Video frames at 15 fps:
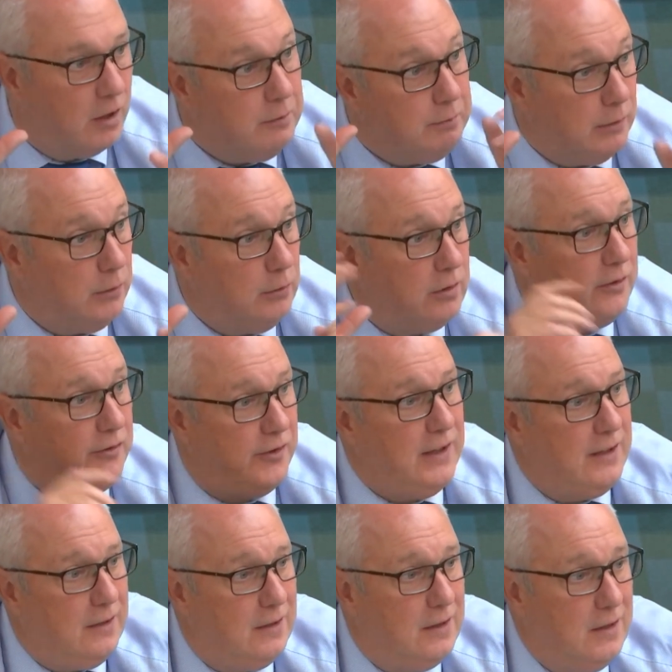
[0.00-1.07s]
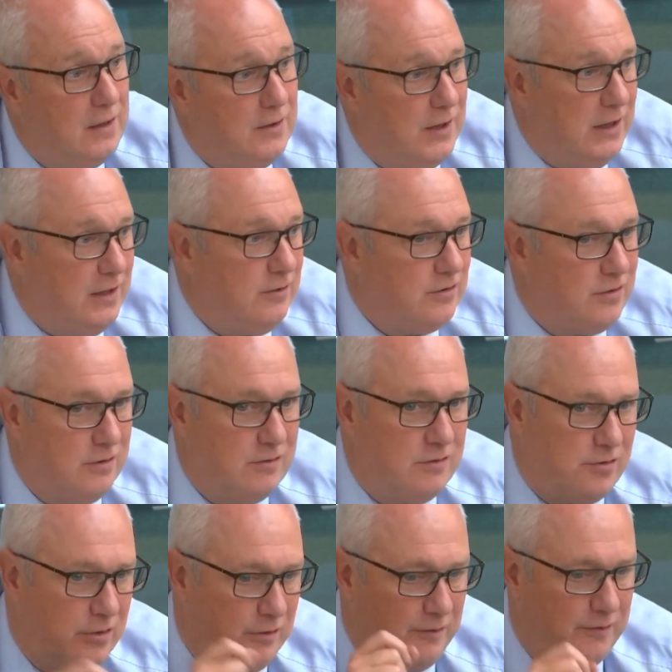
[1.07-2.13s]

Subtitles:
type look thing, and it doesn't